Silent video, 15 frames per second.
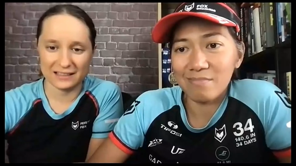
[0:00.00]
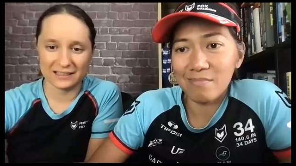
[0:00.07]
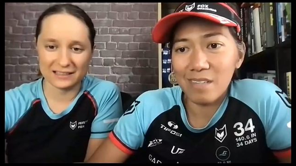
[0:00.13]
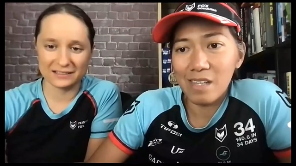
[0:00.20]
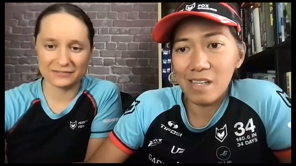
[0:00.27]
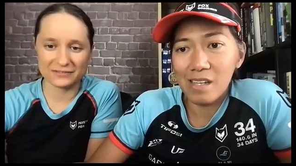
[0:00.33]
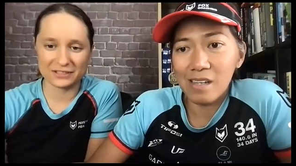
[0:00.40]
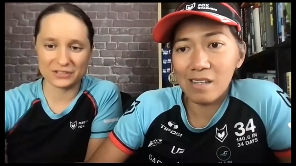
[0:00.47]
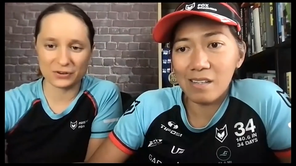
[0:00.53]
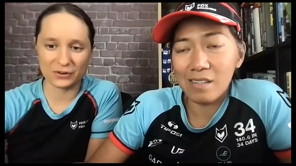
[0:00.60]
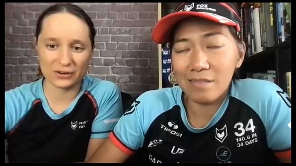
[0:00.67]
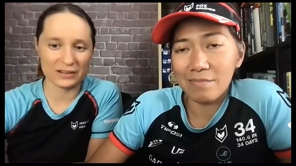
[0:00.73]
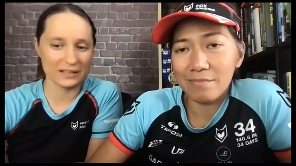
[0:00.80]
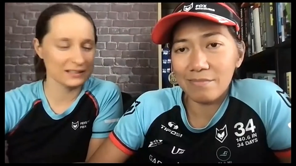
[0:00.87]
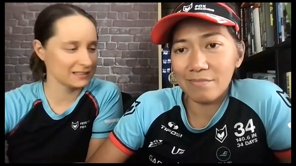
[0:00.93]
Speaker 1: the different
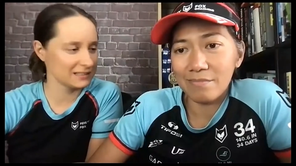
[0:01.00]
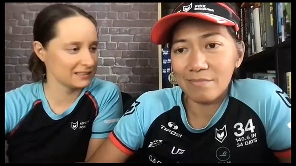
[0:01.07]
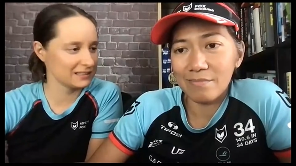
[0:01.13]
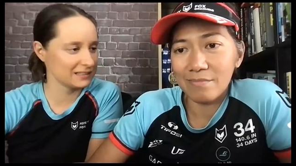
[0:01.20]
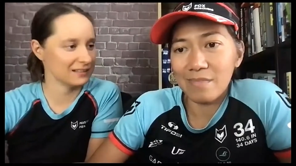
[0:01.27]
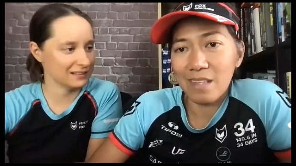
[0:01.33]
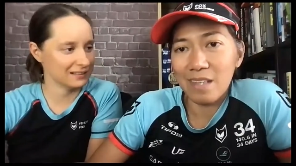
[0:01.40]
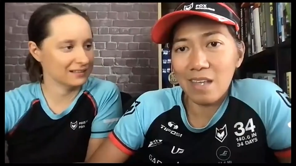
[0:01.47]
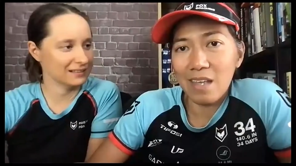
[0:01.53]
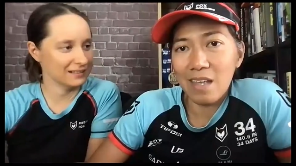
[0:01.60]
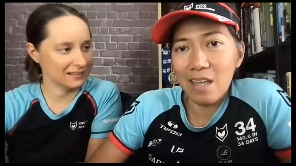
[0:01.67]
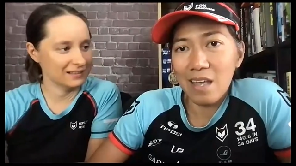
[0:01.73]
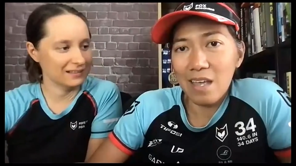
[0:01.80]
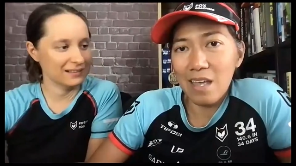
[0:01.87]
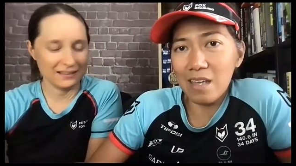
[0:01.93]
Speaker 2: toys
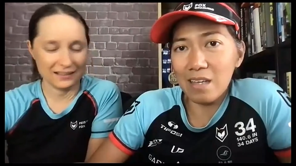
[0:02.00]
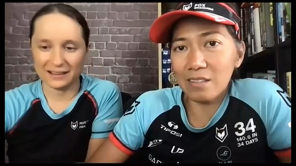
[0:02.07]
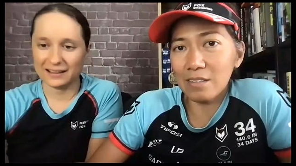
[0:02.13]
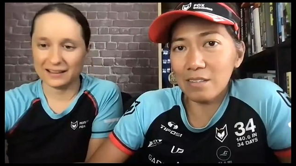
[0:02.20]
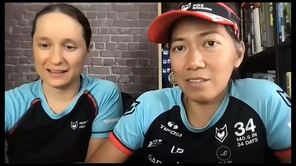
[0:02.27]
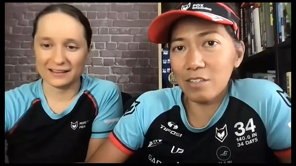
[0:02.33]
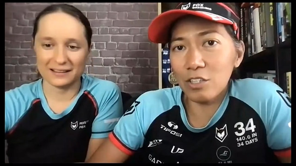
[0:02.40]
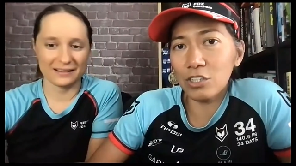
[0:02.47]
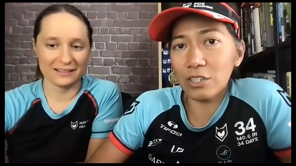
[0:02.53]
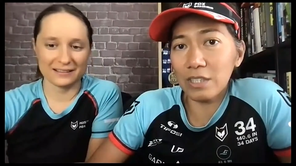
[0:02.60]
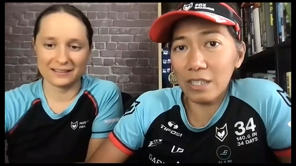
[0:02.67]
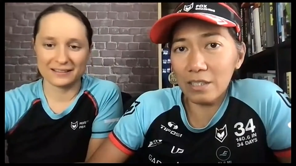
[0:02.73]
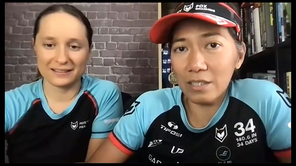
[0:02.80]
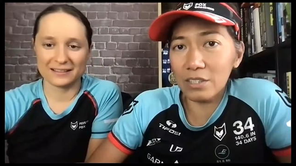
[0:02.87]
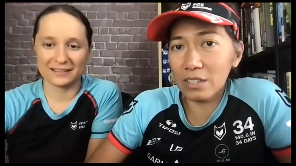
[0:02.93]
and you
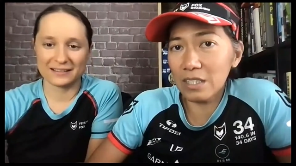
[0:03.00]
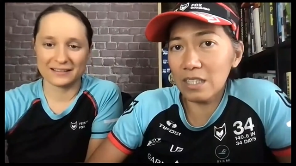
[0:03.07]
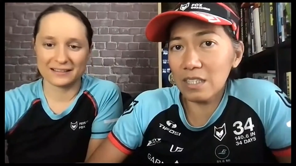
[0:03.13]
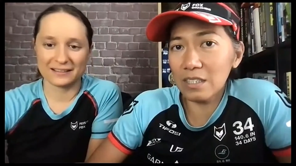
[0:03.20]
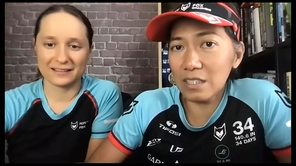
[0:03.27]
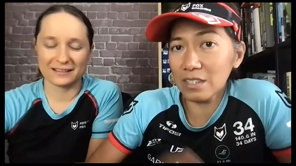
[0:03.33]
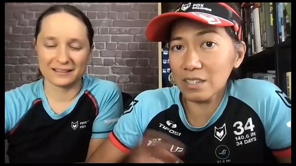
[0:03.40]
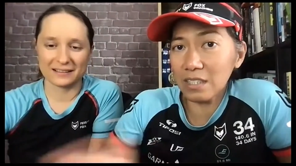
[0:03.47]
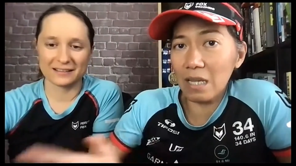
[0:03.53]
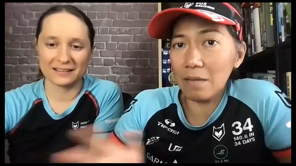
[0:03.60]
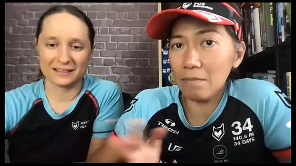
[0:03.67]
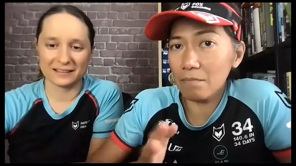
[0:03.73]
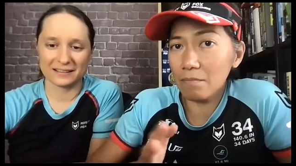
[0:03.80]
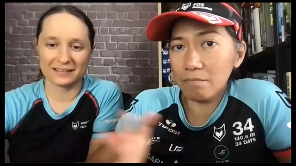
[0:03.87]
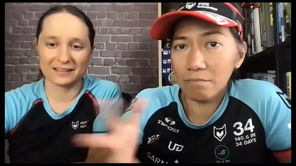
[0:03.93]
still see the
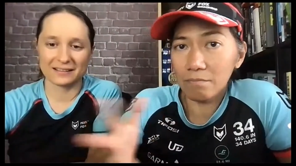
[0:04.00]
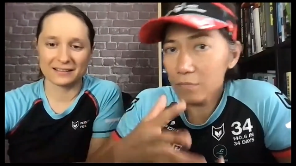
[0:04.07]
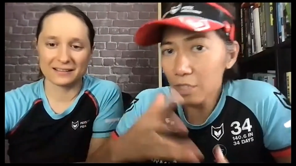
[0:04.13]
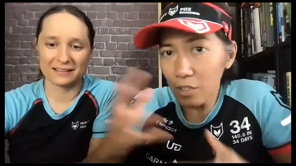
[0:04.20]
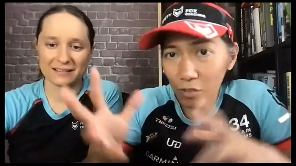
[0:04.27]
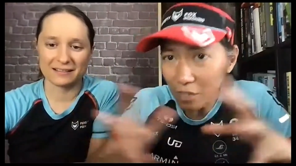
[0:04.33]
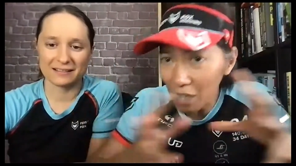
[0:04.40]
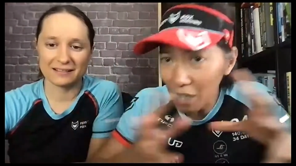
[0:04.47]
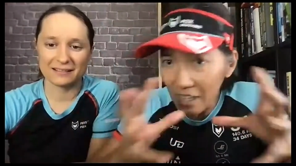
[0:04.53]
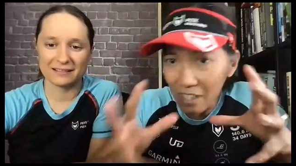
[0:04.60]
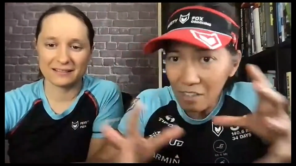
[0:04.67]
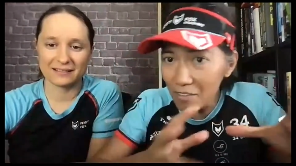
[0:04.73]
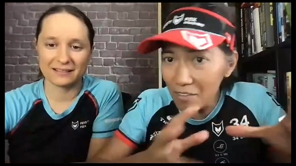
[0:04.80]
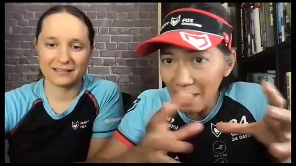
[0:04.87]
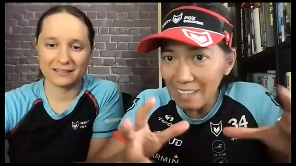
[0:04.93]
same, you know,
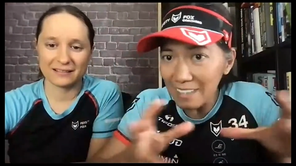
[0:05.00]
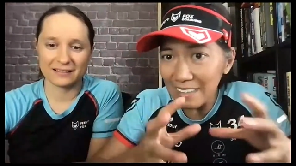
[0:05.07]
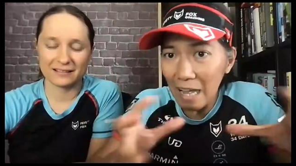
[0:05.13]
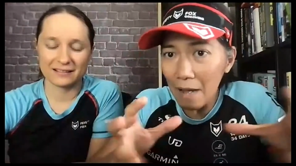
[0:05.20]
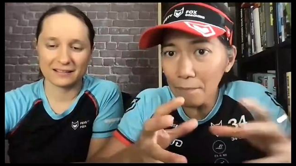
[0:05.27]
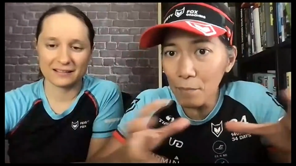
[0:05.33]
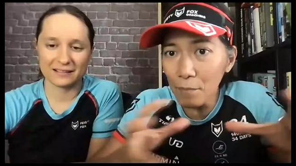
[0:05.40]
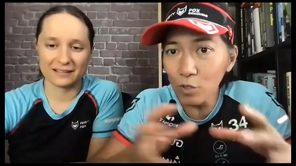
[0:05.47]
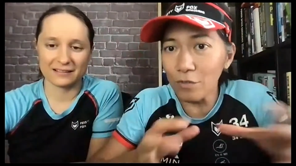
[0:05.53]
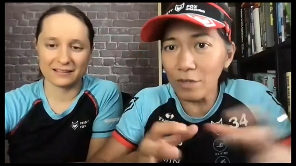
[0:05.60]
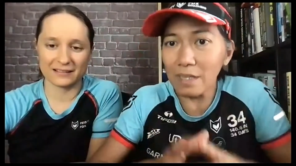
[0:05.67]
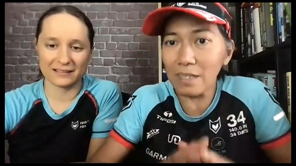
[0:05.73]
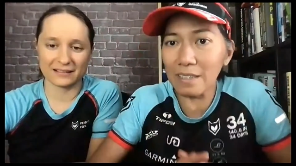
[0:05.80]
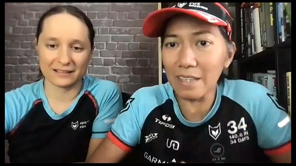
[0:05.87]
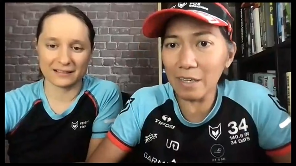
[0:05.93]
kind of like not
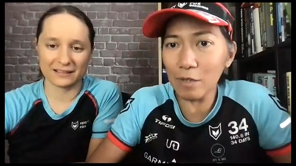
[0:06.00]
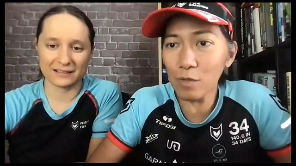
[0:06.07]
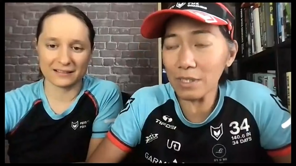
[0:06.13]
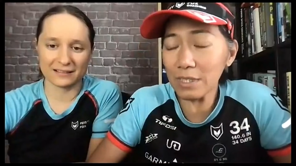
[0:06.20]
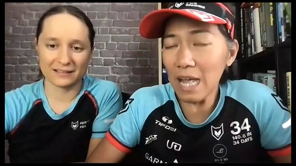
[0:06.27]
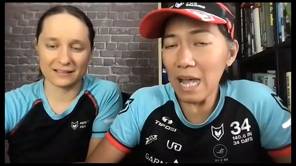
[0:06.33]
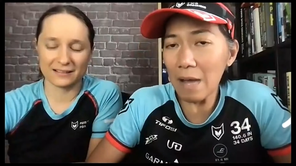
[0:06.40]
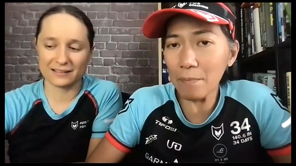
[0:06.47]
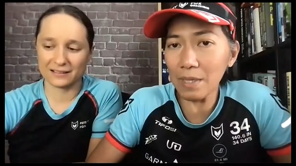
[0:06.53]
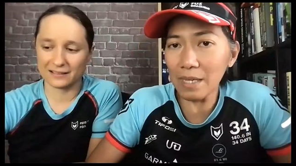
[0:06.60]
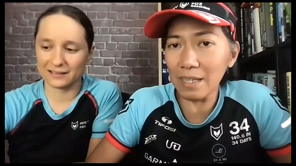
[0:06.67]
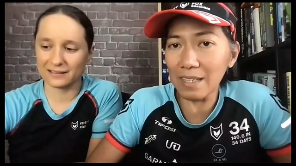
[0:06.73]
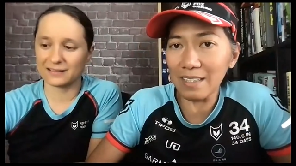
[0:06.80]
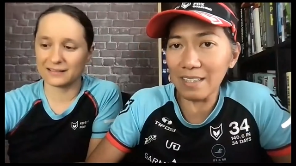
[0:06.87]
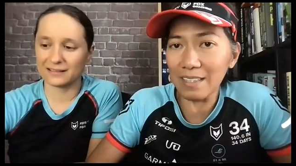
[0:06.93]
moving, like what's
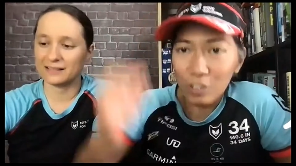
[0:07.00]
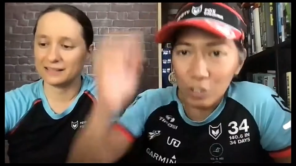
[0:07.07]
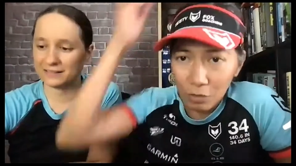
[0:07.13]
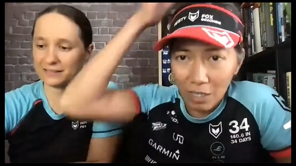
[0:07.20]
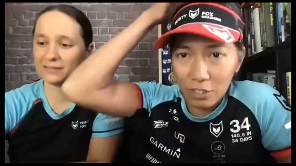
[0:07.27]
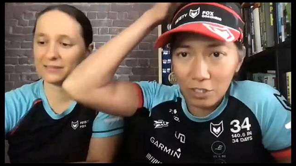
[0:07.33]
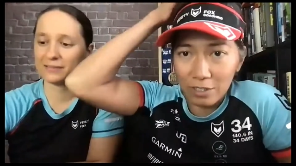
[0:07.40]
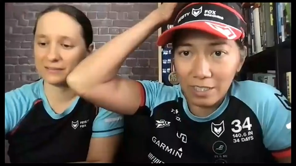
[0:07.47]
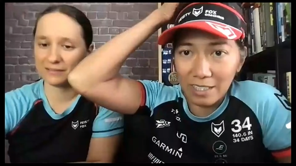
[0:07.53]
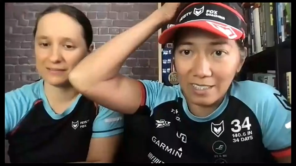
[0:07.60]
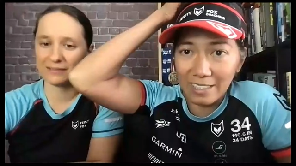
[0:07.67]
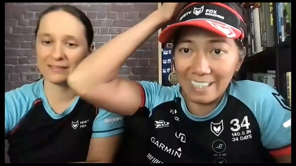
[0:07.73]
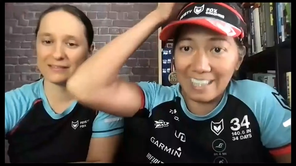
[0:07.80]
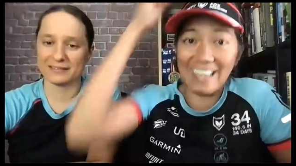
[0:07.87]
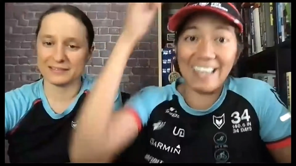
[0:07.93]
happening? You scratch your head,
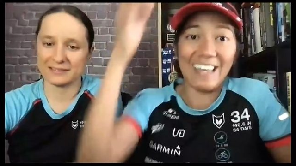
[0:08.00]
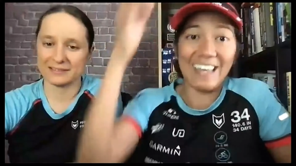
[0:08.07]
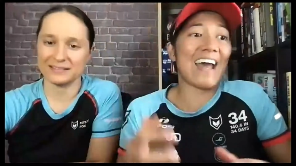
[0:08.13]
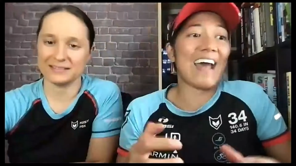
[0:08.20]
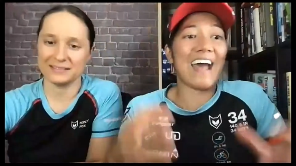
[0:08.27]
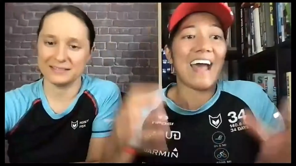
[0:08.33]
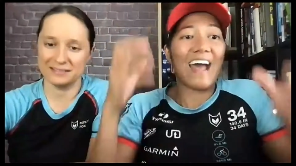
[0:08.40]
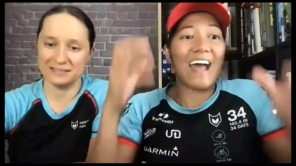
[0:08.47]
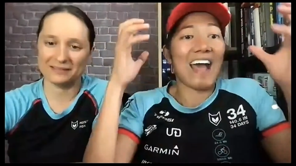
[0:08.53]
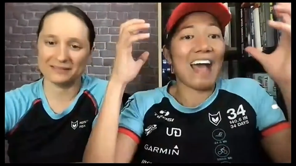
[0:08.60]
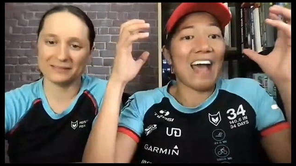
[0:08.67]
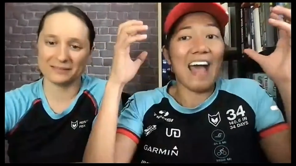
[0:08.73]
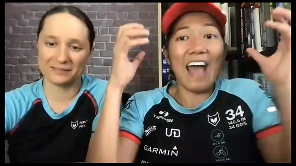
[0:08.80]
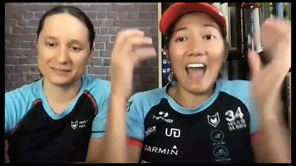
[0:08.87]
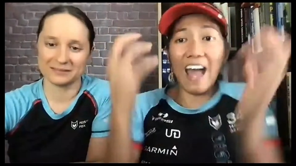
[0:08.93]
like,
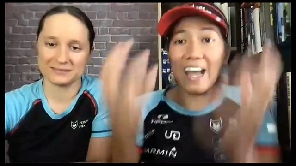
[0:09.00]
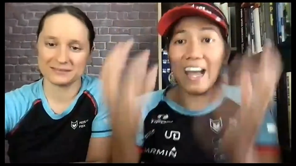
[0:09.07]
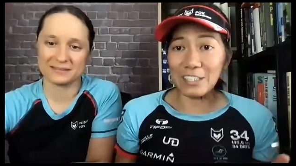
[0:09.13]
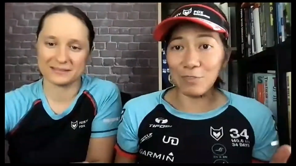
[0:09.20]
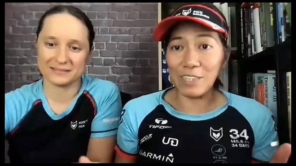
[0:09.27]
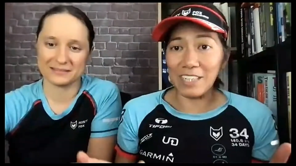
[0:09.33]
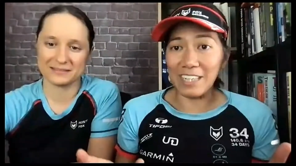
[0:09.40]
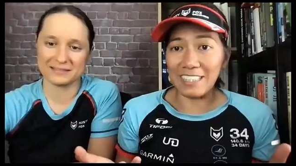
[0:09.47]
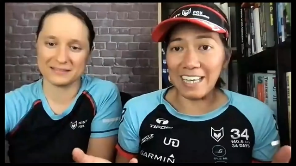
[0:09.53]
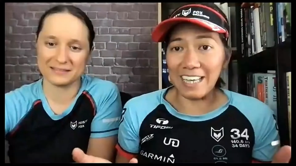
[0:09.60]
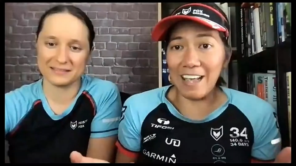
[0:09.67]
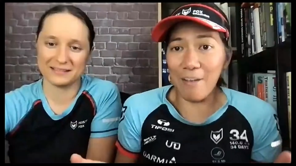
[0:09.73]
I just want to